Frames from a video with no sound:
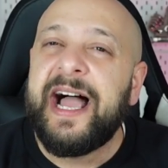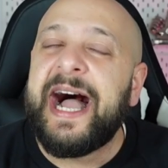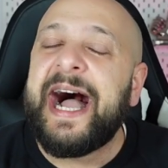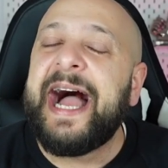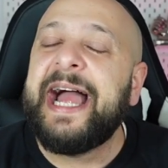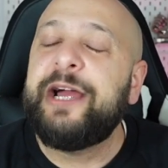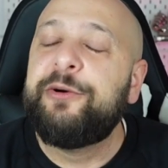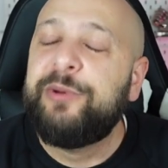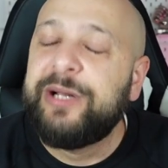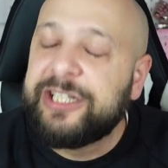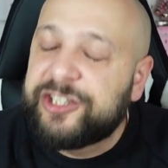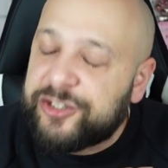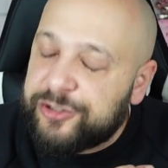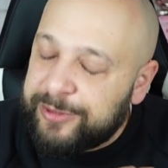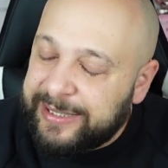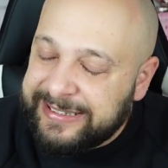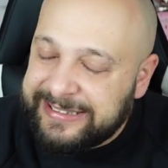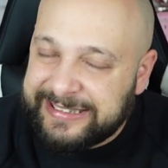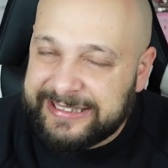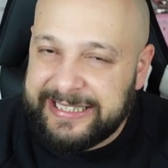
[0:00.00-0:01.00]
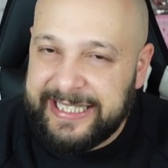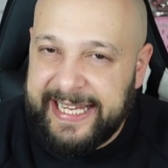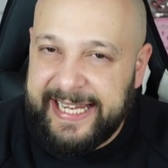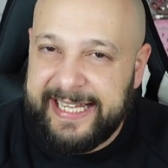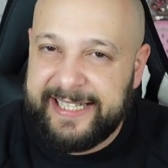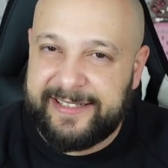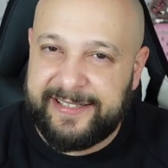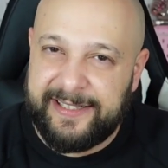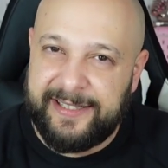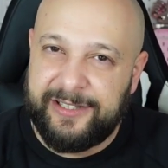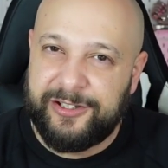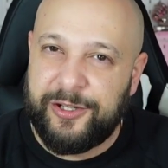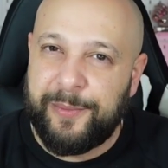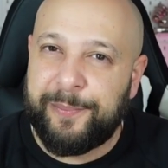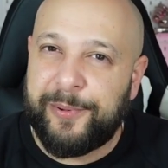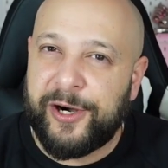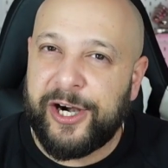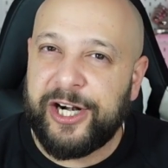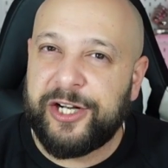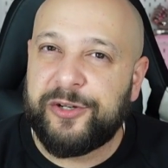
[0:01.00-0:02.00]
I will translate the
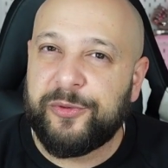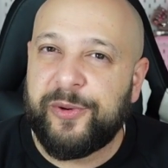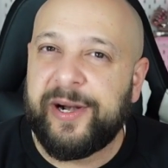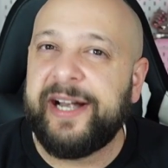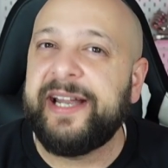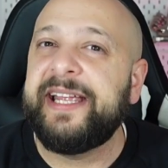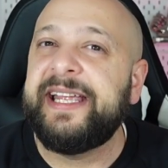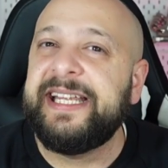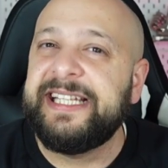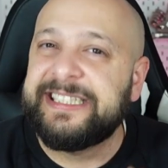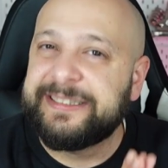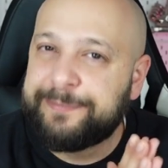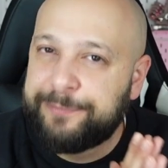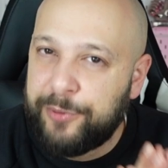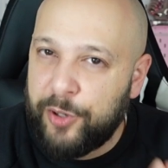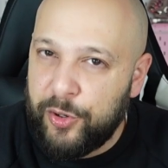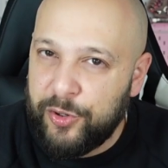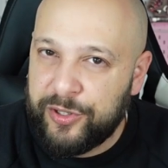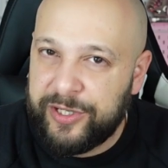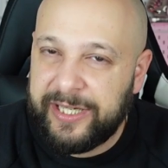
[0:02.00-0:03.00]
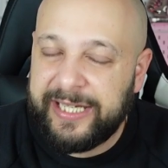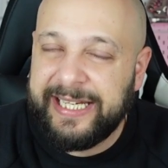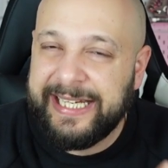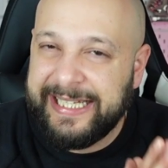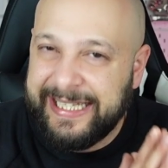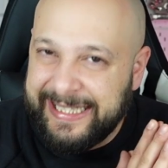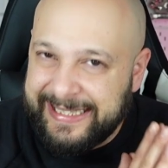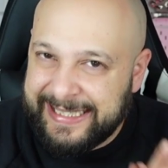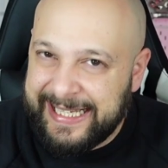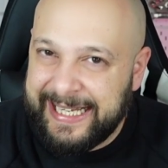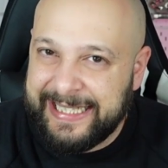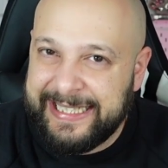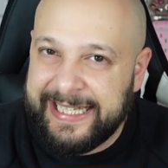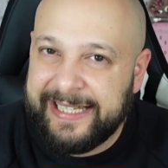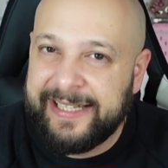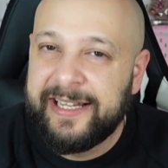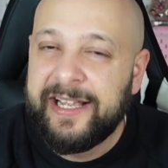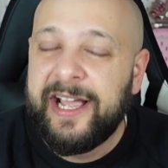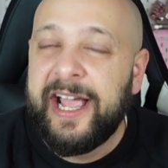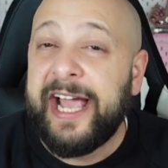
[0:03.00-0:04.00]
part where he spoke in
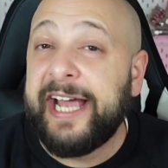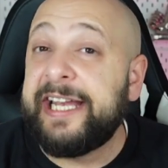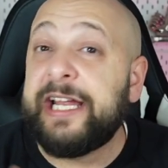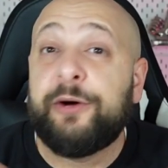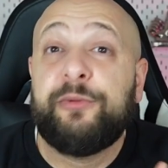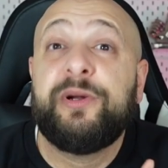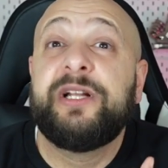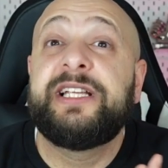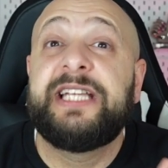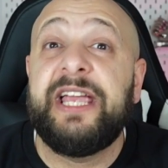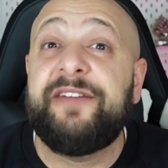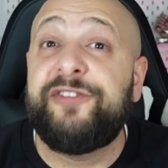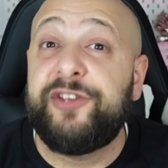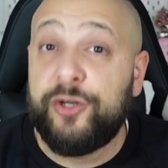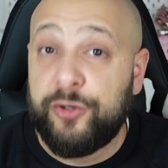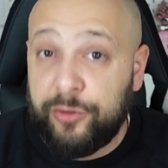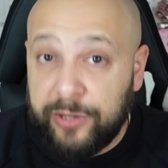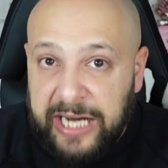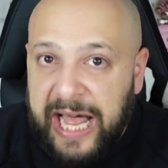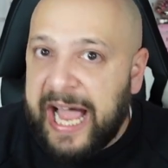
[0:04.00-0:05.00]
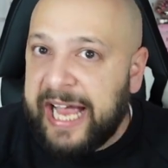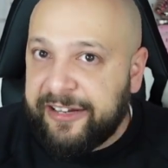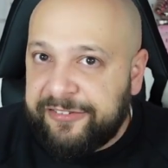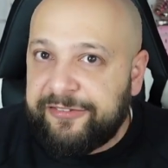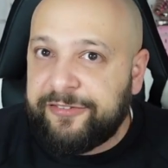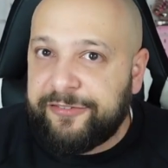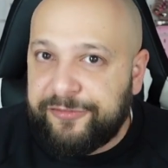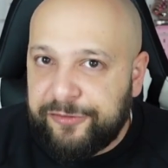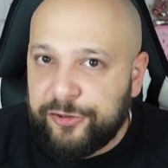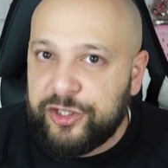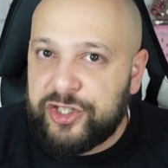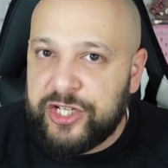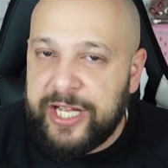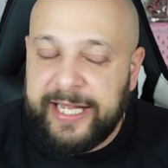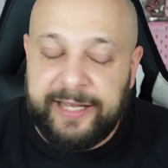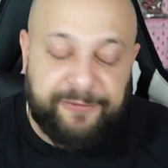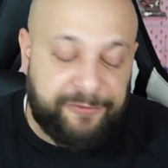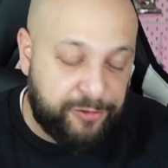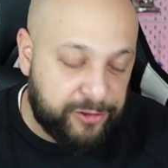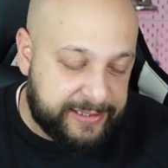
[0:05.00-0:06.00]
Italian and I will give you live
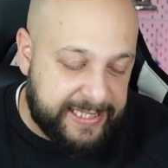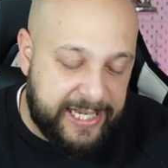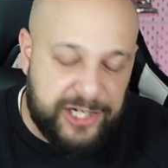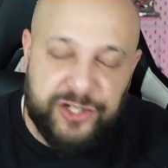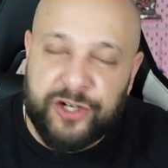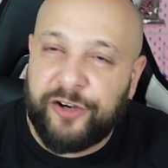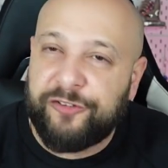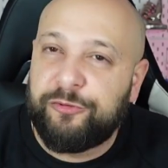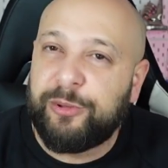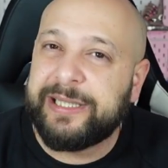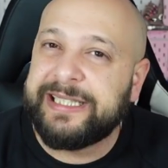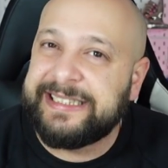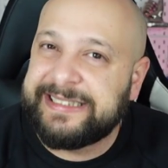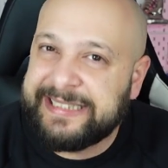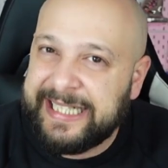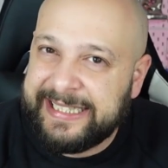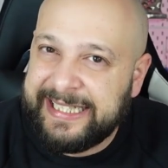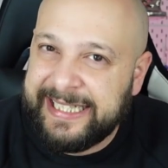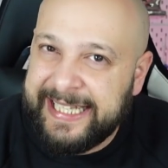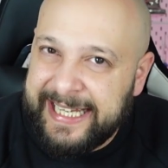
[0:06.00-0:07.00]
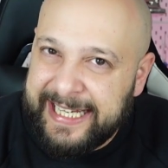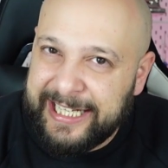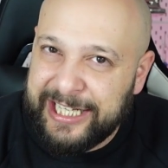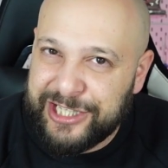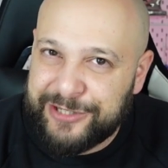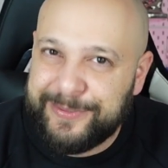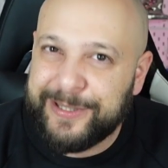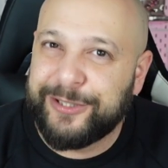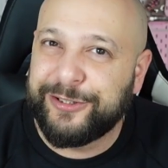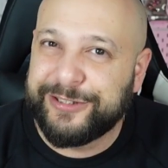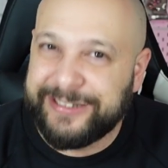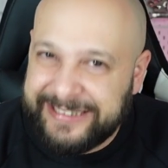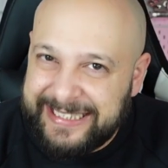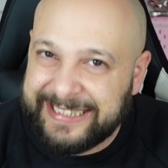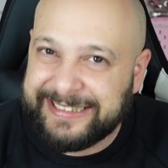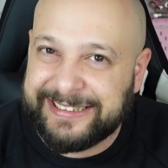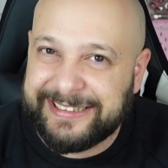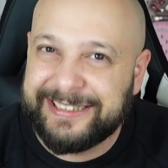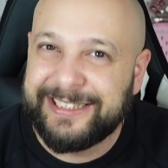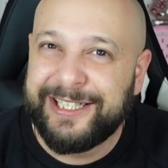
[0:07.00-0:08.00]
footage of what he said in English because
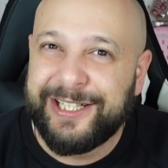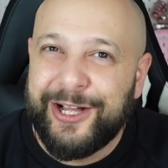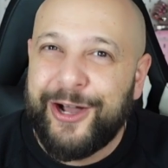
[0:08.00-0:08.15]
yes,